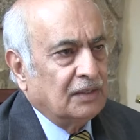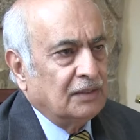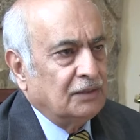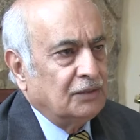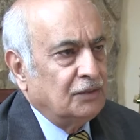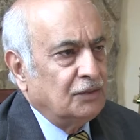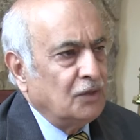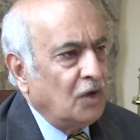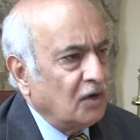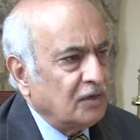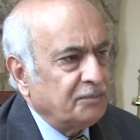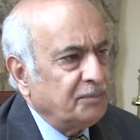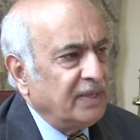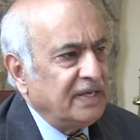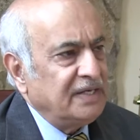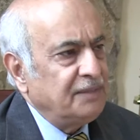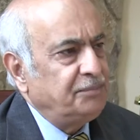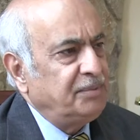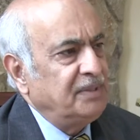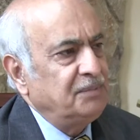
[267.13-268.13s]
not
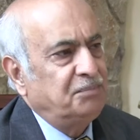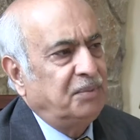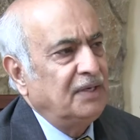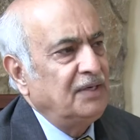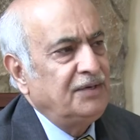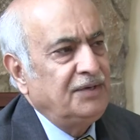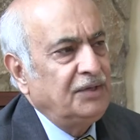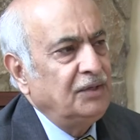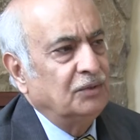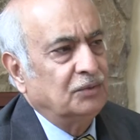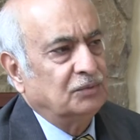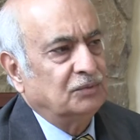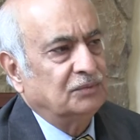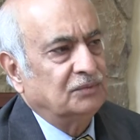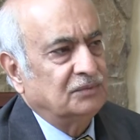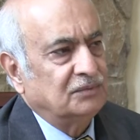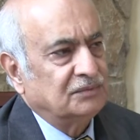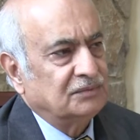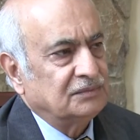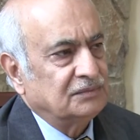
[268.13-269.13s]
many people
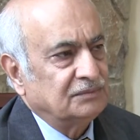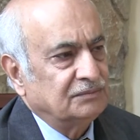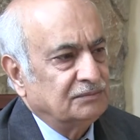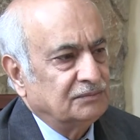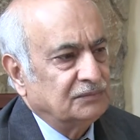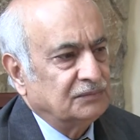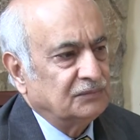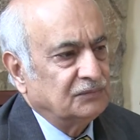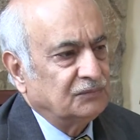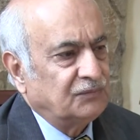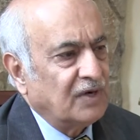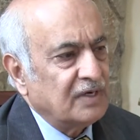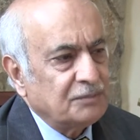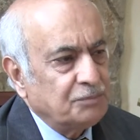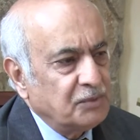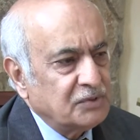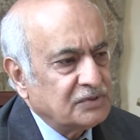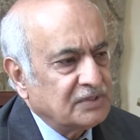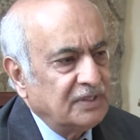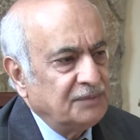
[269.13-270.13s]
knew
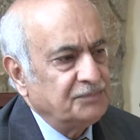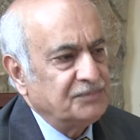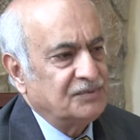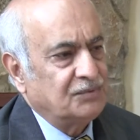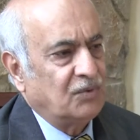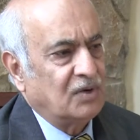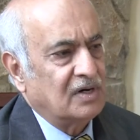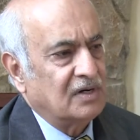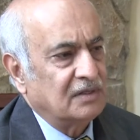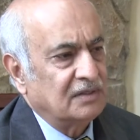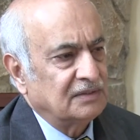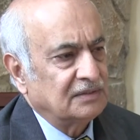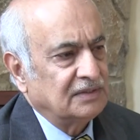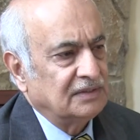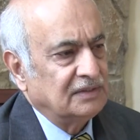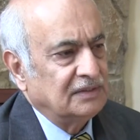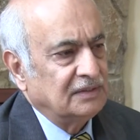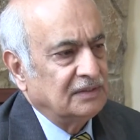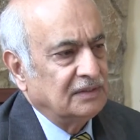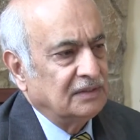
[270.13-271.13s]
what Muslims were,
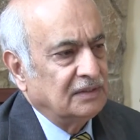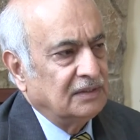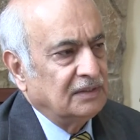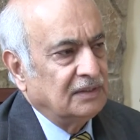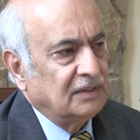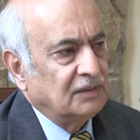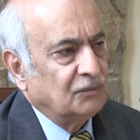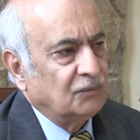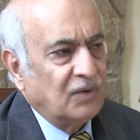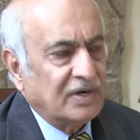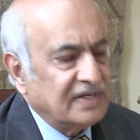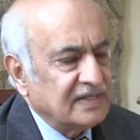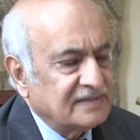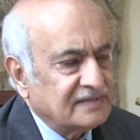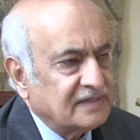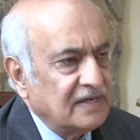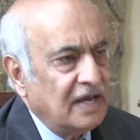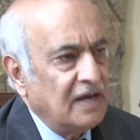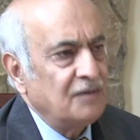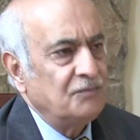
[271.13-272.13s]
what
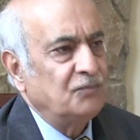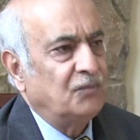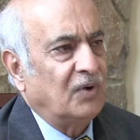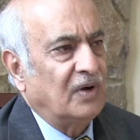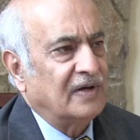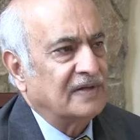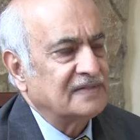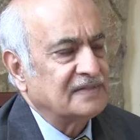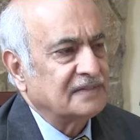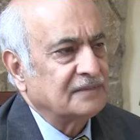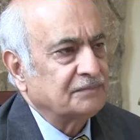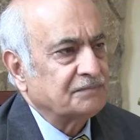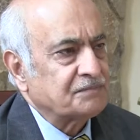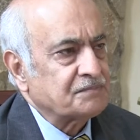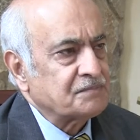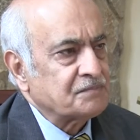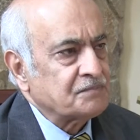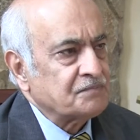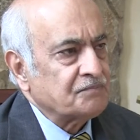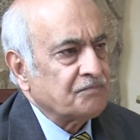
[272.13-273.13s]
Islam was,
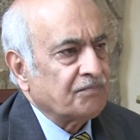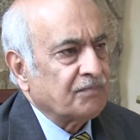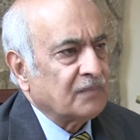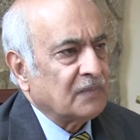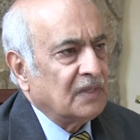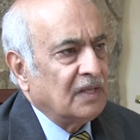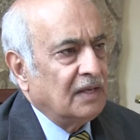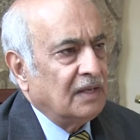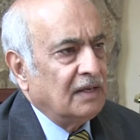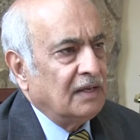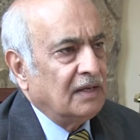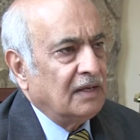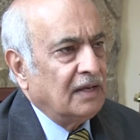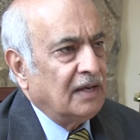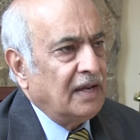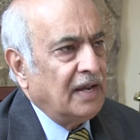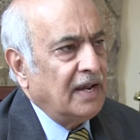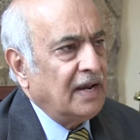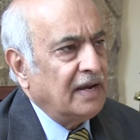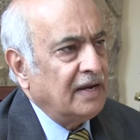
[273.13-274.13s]

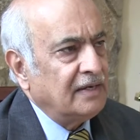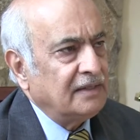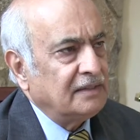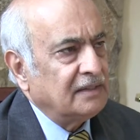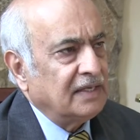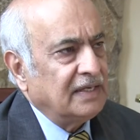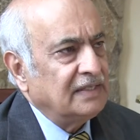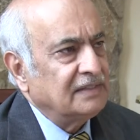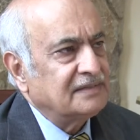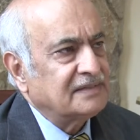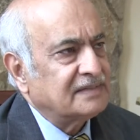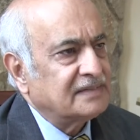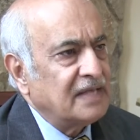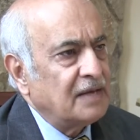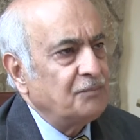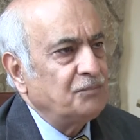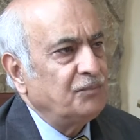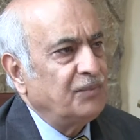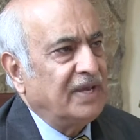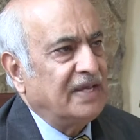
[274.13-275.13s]
and in
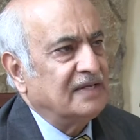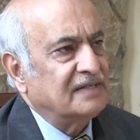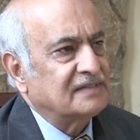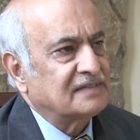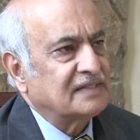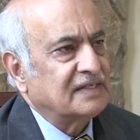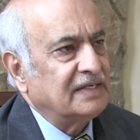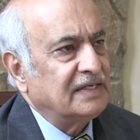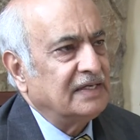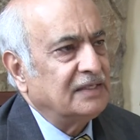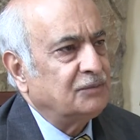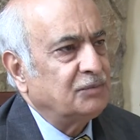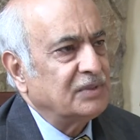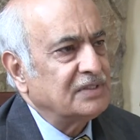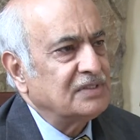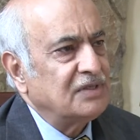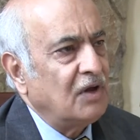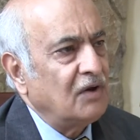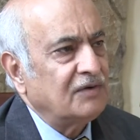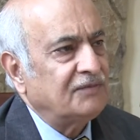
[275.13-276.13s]
some ways it
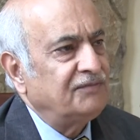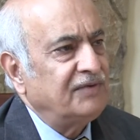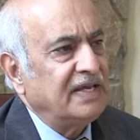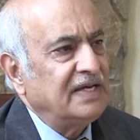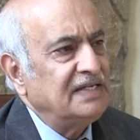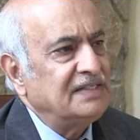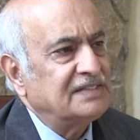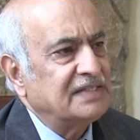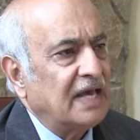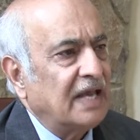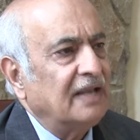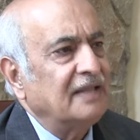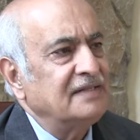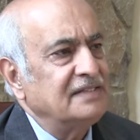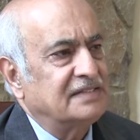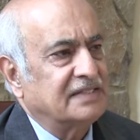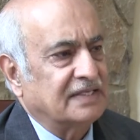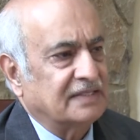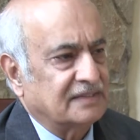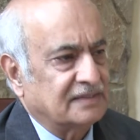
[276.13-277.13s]
was not very
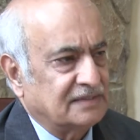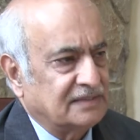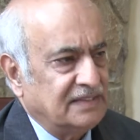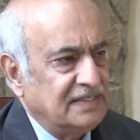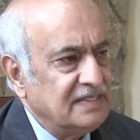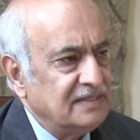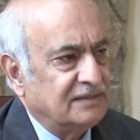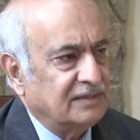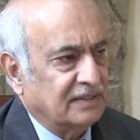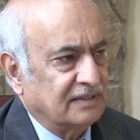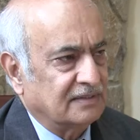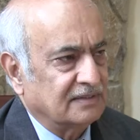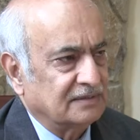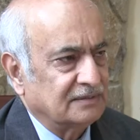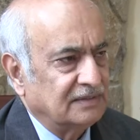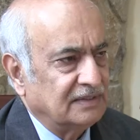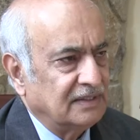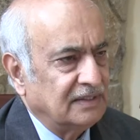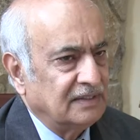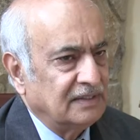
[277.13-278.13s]
challenging either.
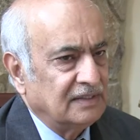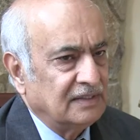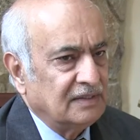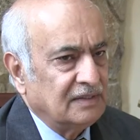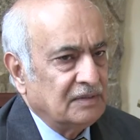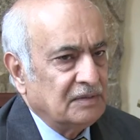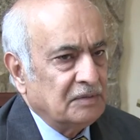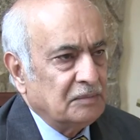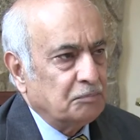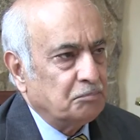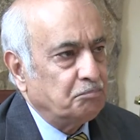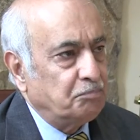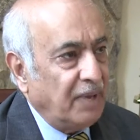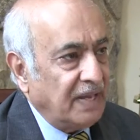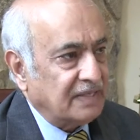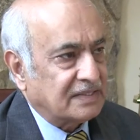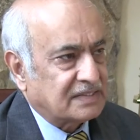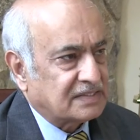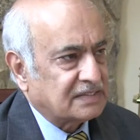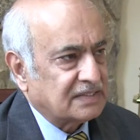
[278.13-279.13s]

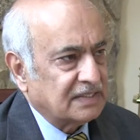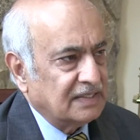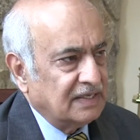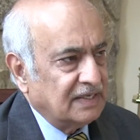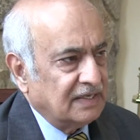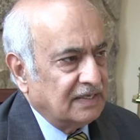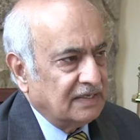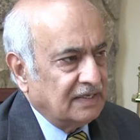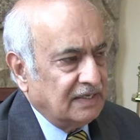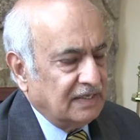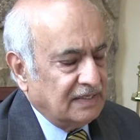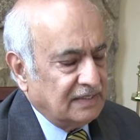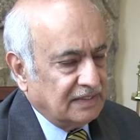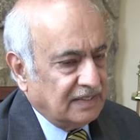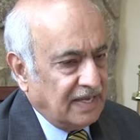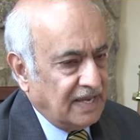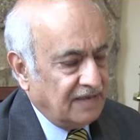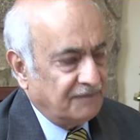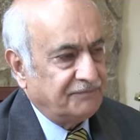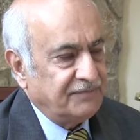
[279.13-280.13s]
But
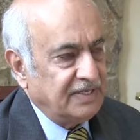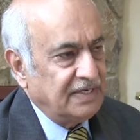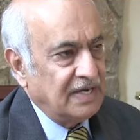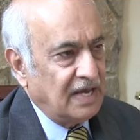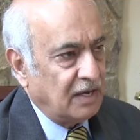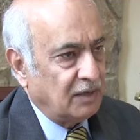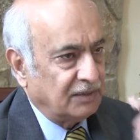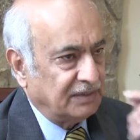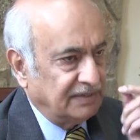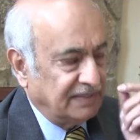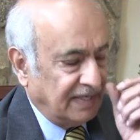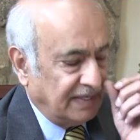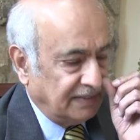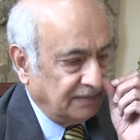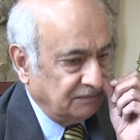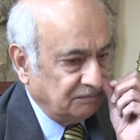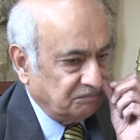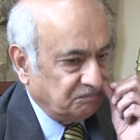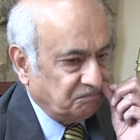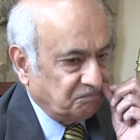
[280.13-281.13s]
every now and
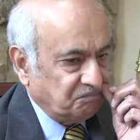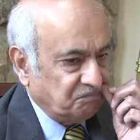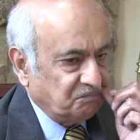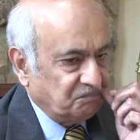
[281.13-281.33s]
then,